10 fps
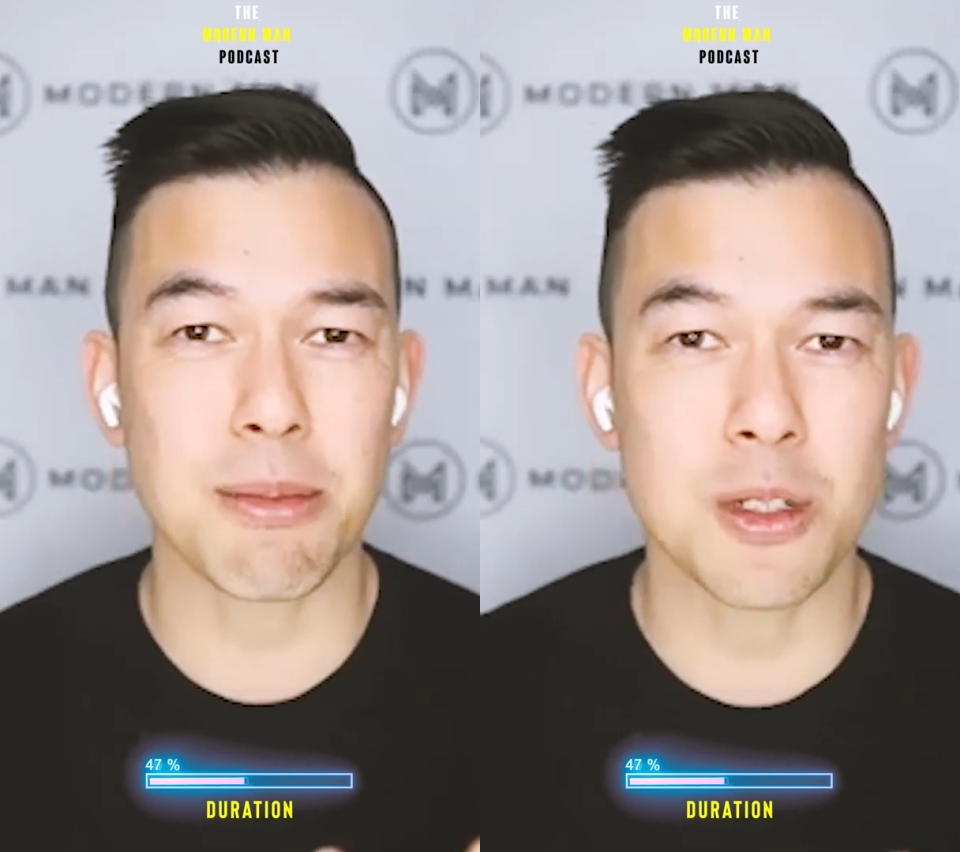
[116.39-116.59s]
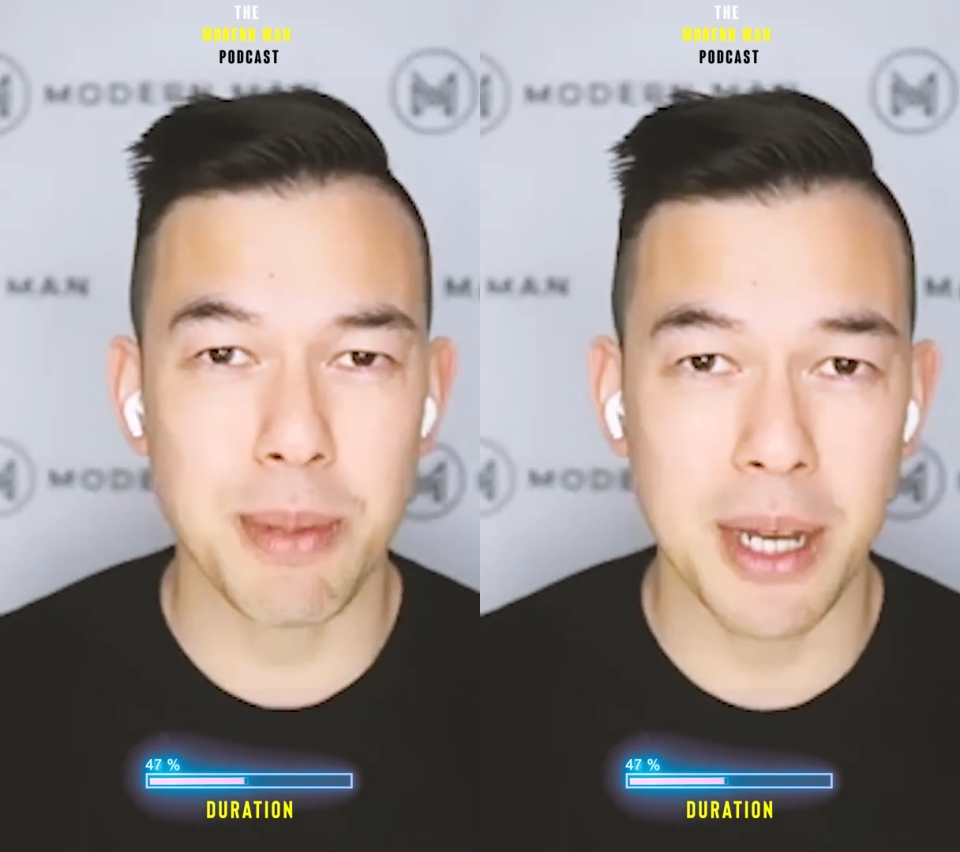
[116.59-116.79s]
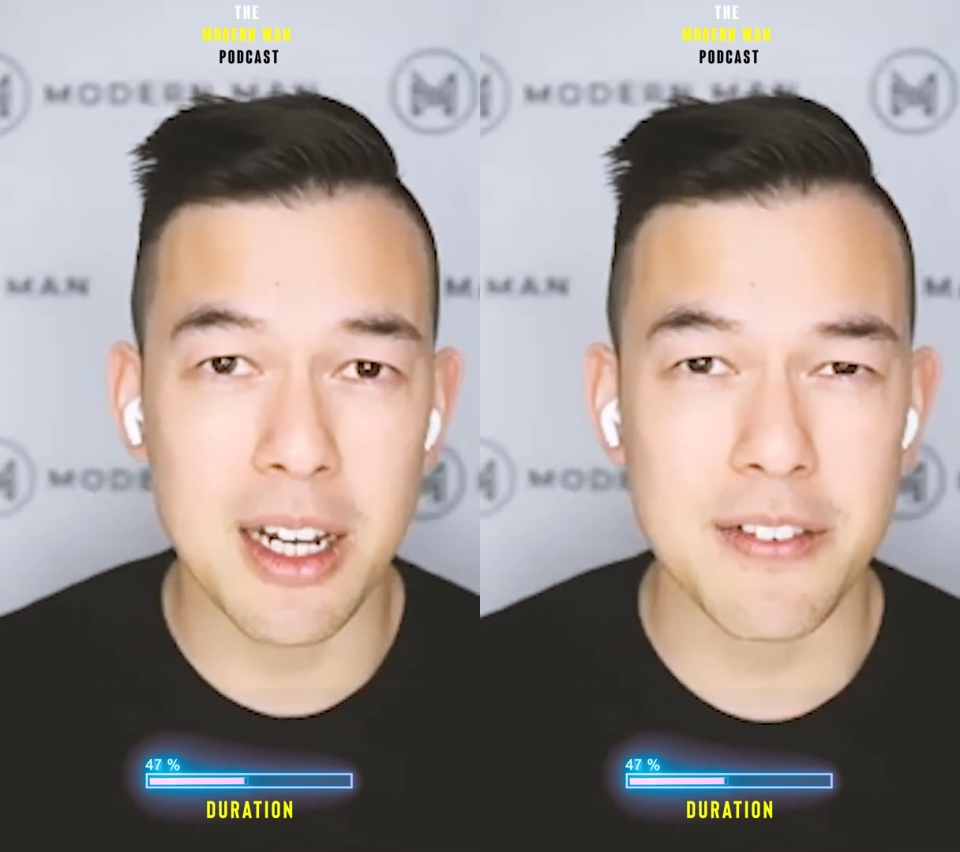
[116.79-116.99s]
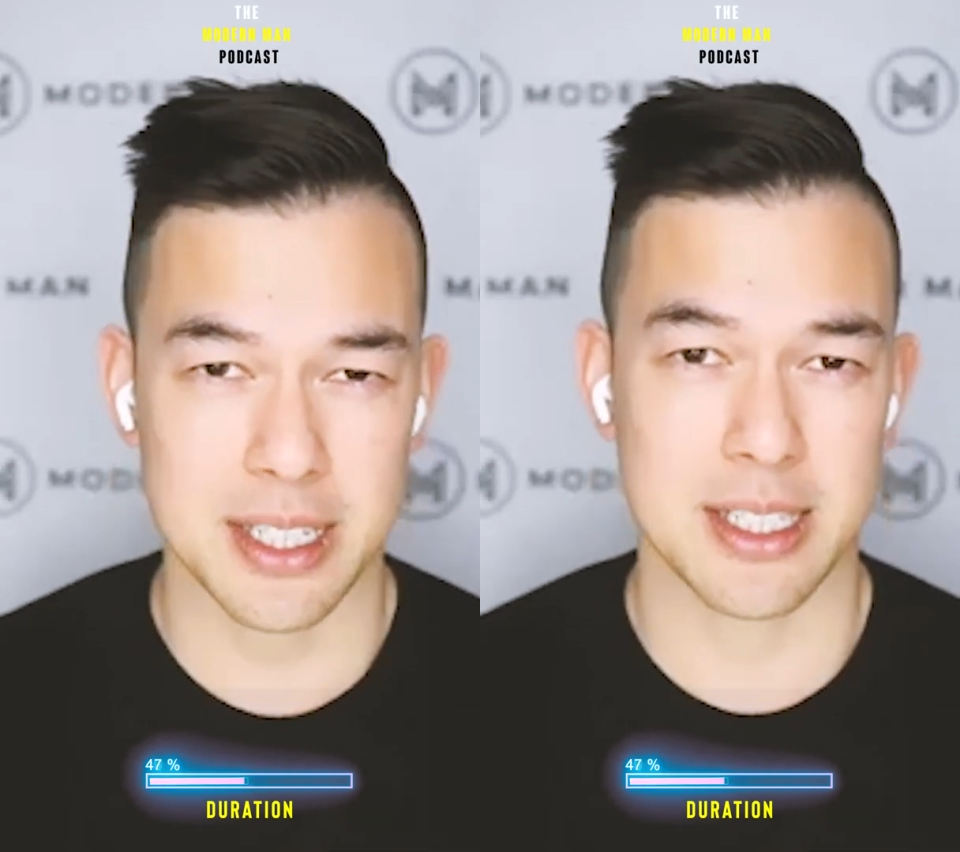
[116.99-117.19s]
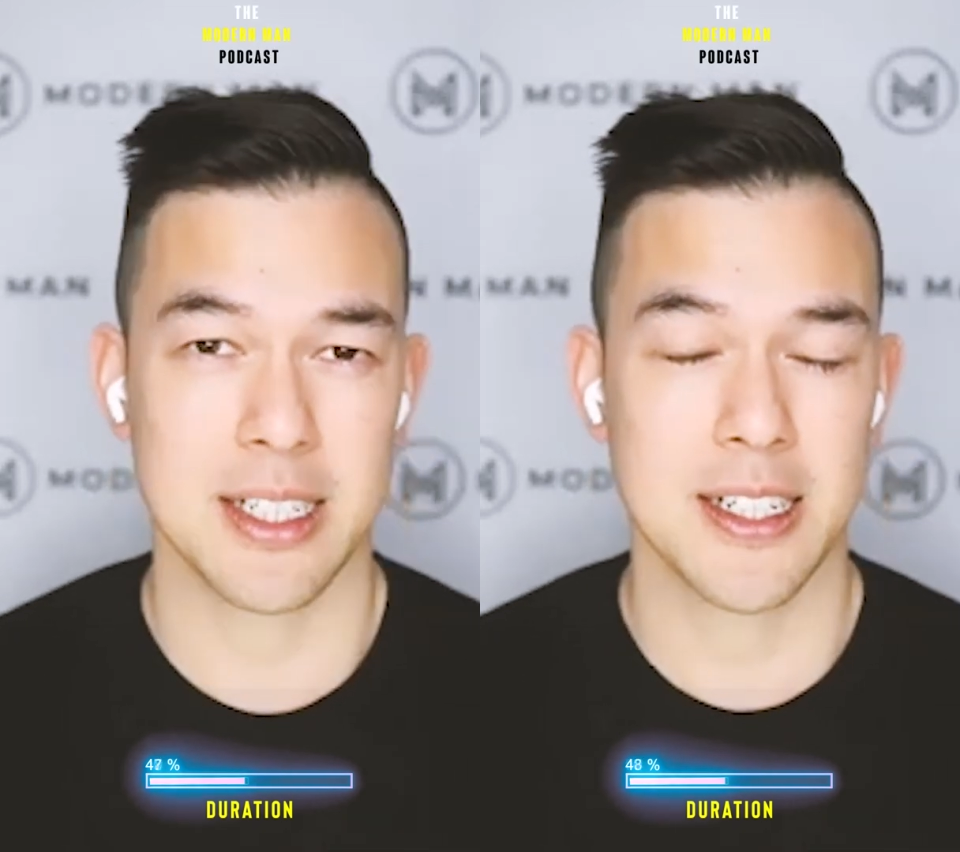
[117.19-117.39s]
looks perfect.